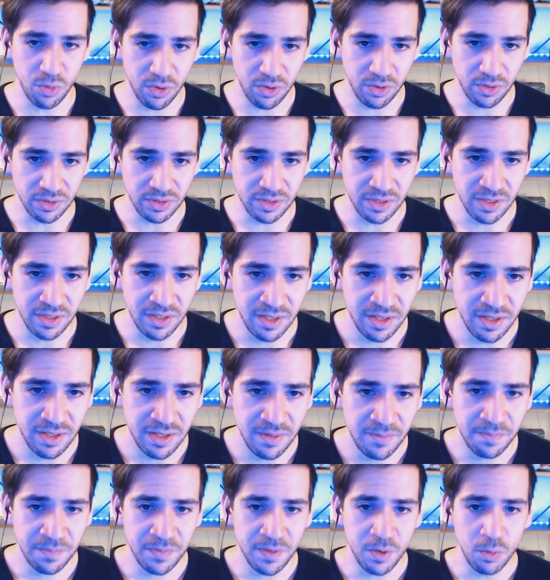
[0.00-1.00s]
world,
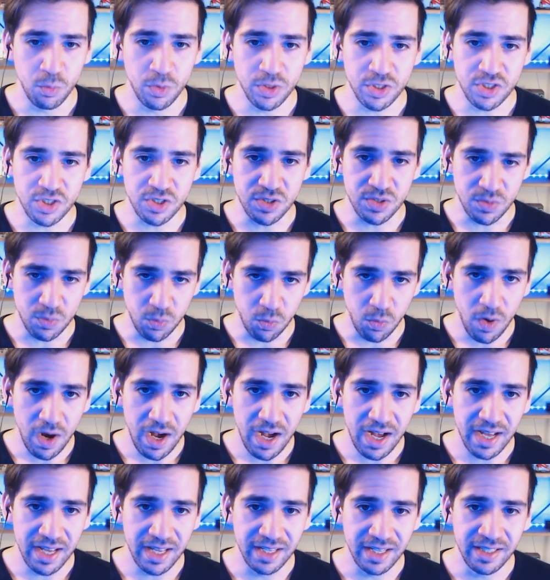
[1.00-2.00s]
which is
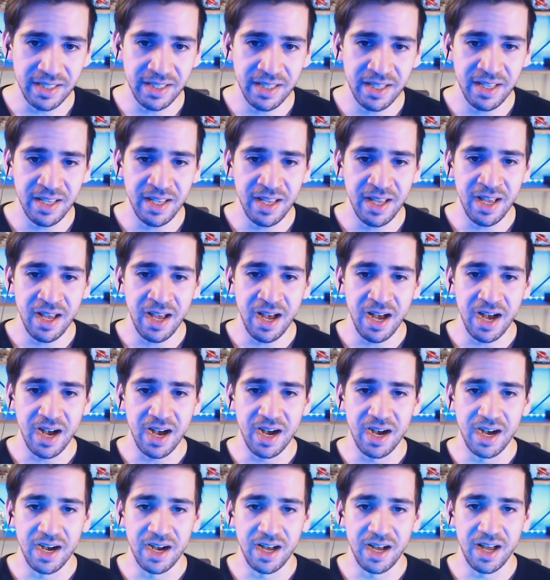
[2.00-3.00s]
why
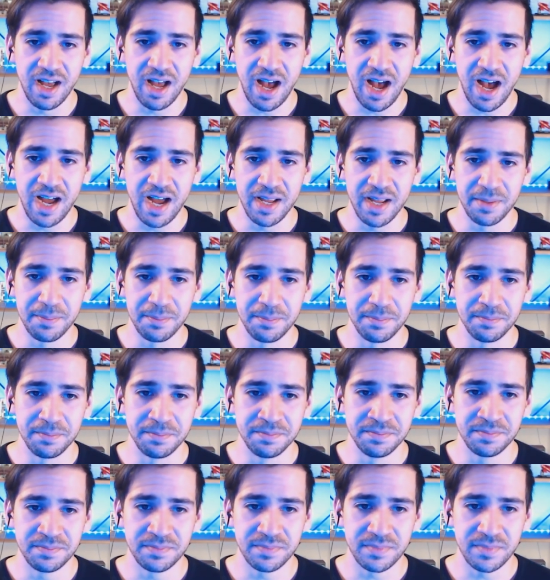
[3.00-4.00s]
uh,
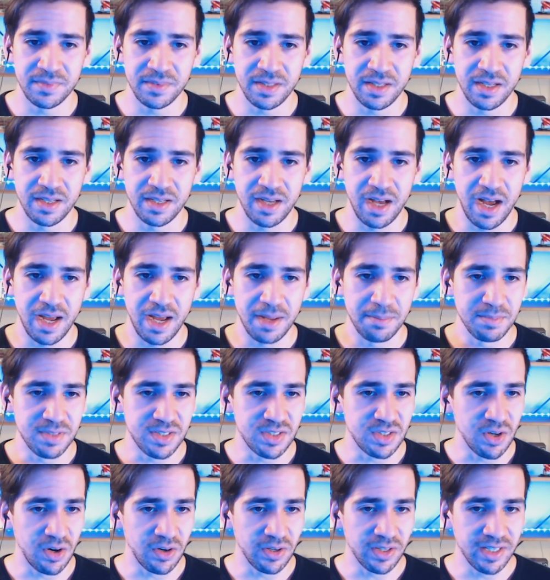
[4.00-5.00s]
I'm I'm
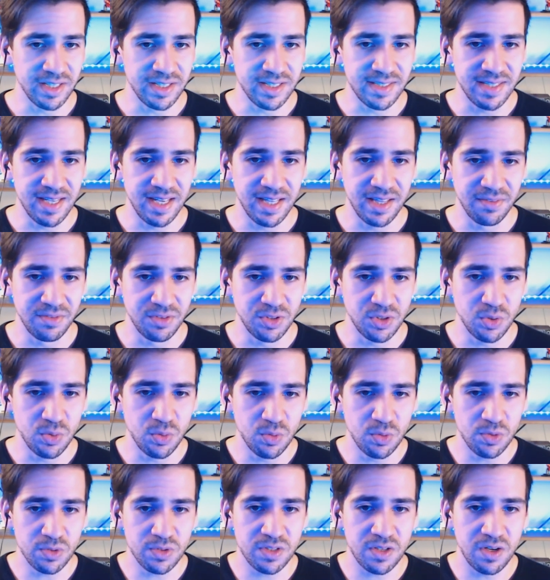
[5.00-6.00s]
starting a set of
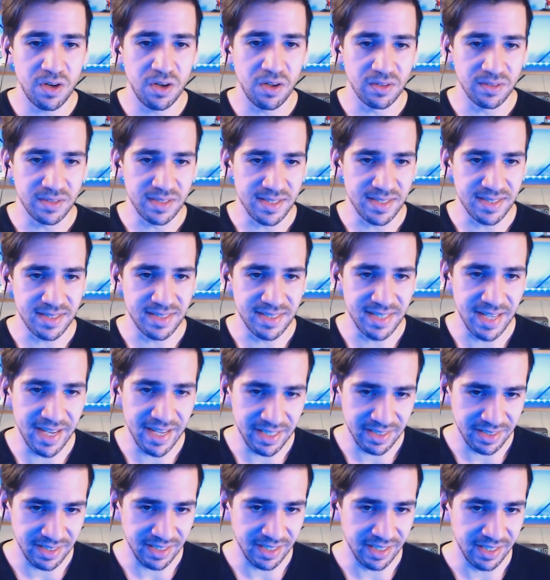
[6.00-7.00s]
tools called
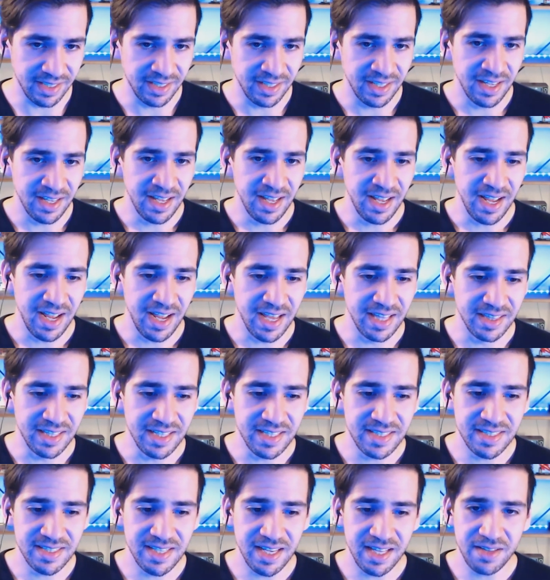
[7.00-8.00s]
Stately, and
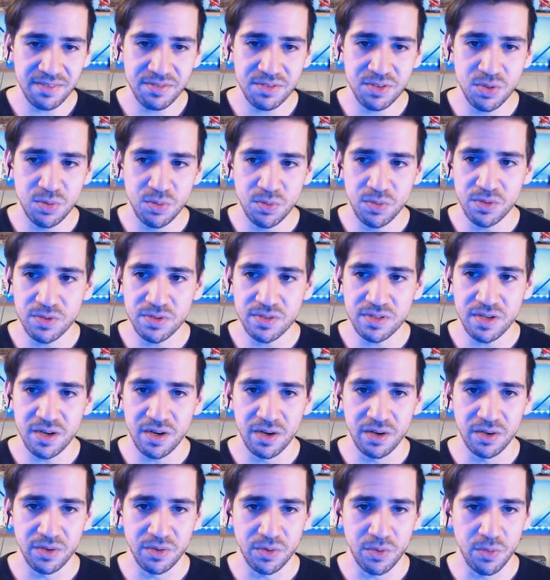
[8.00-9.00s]
these set of tools
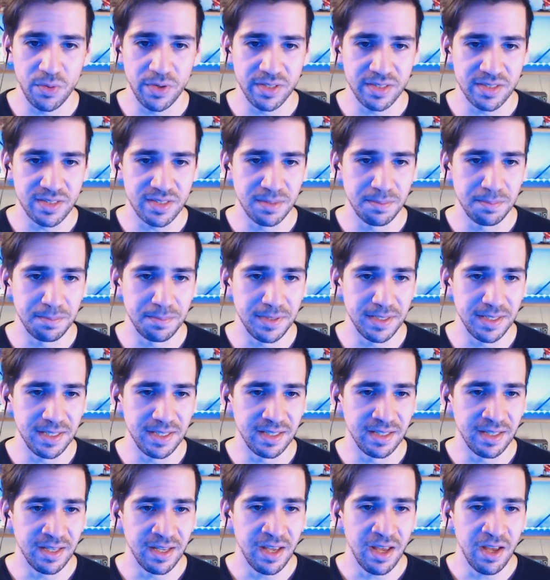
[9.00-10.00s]
are going to
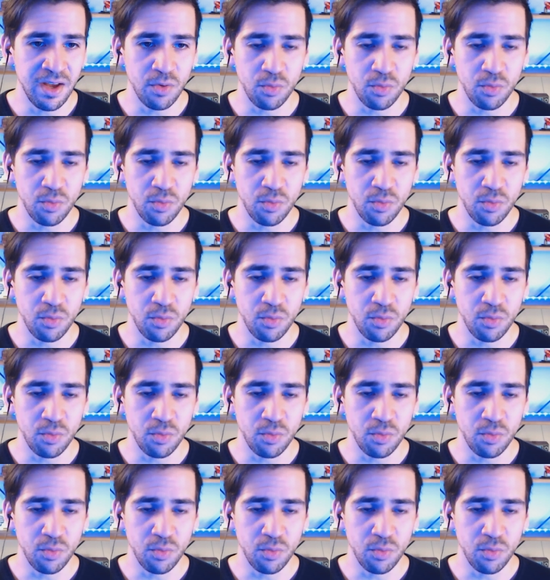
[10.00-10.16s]
be